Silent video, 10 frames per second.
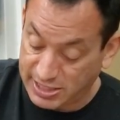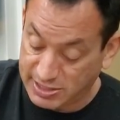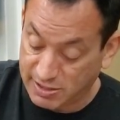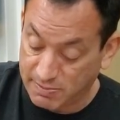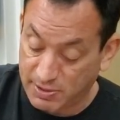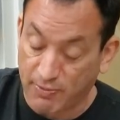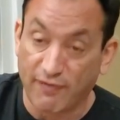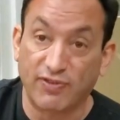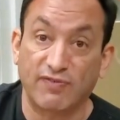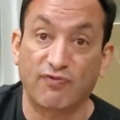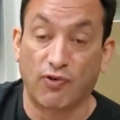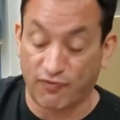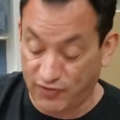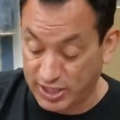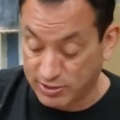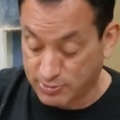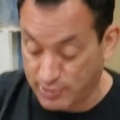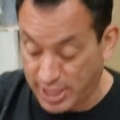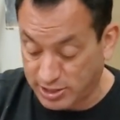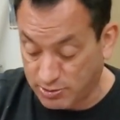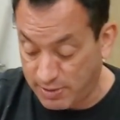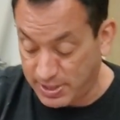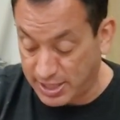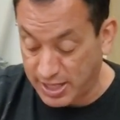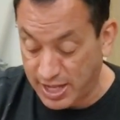it's going to be roughly 4 fingers when I trim it.